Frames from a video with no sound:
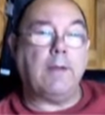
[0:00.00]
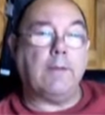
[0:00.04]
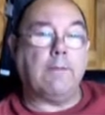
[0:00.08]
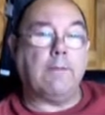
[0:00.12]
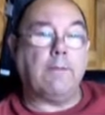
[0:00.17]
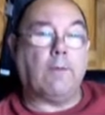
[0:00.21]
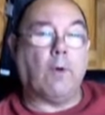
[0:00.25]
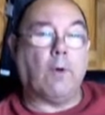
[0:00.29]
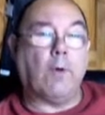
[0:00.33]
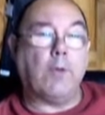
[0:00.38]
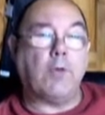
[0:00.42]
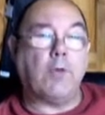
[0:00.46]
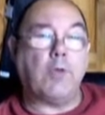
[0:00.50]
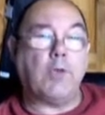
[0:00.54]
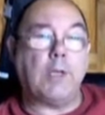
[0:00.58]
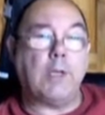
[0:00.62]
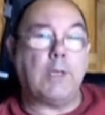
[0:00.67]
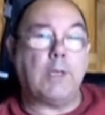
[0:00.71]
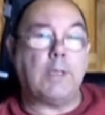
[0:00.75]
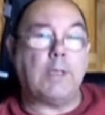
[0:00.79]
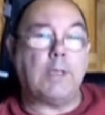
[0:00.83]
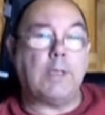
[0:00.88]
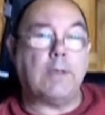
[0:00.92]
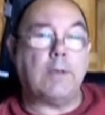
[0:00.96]
the fourth
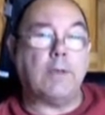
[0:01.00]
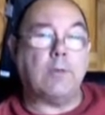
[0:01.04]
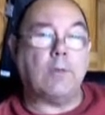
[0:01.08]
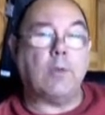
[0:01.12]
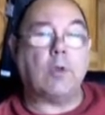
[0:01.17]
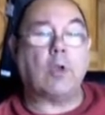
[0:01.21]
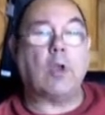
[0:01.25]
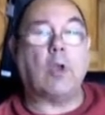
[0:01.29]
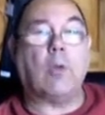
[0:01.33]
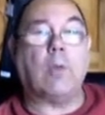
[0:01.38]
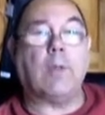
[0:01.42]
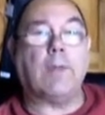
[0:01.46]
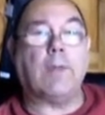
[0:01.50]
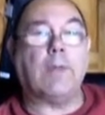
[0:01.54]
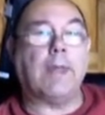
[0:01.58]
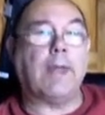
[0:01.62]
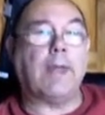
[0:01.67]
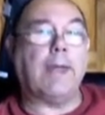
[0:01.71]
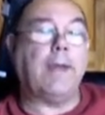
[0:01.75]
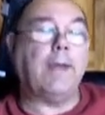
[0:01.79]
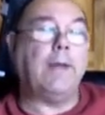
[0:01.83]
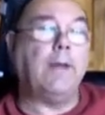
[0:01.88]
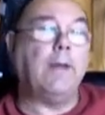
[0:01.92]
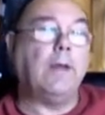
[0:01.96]
sheet will come on
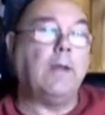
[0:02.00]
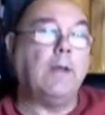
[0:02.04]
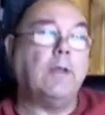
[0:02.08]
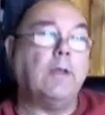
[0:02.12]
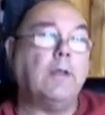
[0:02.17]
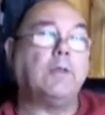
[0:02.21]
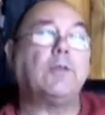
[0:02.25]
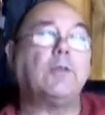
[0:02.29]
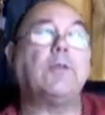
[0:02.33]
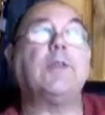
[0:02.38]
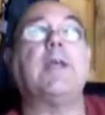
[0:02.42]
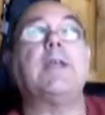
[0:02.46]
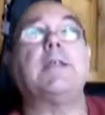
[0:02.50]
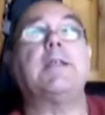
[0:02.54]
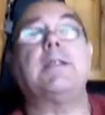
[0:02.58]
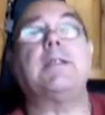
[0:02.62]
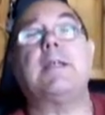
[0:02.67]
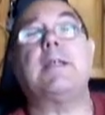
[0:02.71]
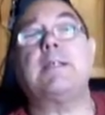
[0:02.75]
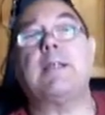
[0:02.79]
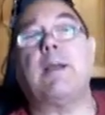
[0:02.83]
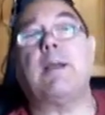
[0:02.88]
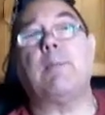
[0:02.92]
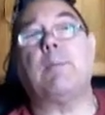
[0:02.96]
there. So there's an
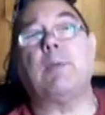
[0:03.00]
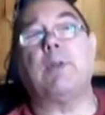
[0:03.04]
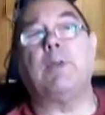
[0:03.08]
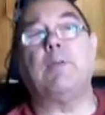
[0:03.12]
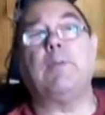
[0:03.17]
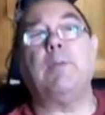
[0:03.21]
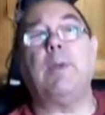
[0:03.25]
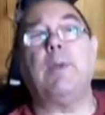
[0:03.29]
example of